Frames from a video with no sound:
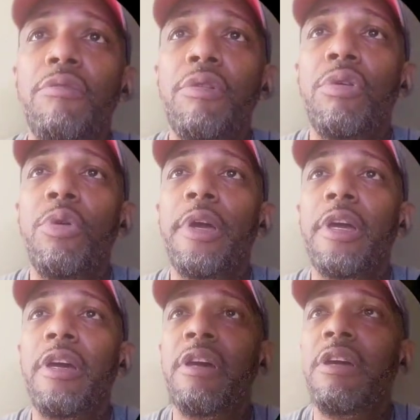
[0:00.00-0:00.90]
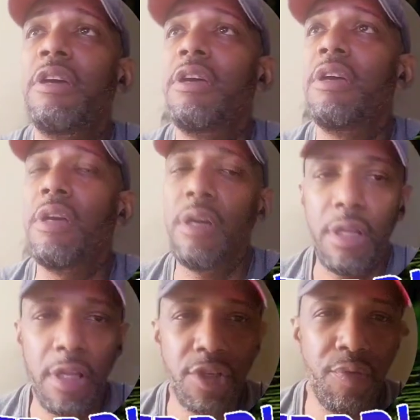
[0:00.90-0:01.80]
real quick.
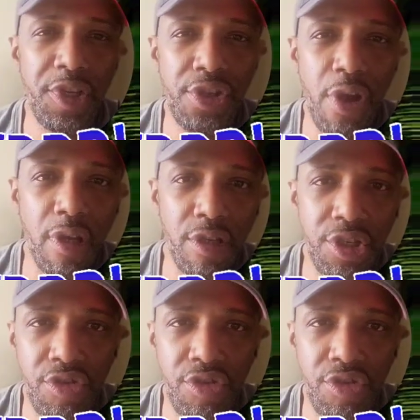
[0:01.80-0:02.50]
Let's restart and just